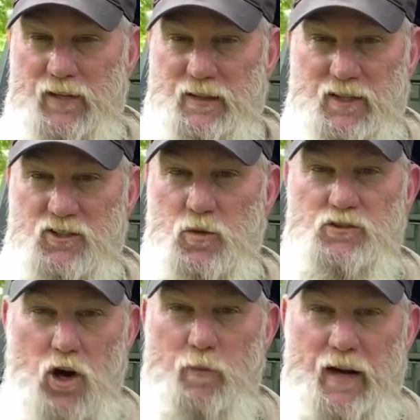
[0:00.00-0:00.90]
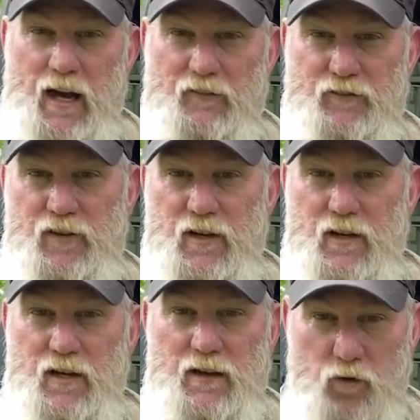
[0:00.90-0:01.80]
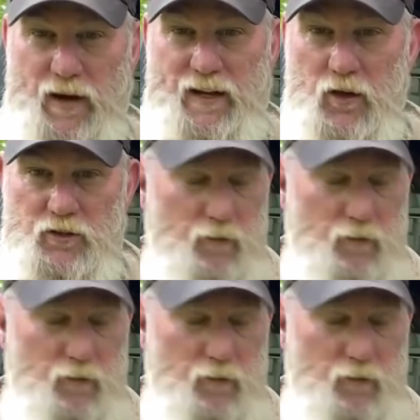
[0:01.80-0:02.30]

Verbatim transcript: It's like the Swiss Army knife of radios, in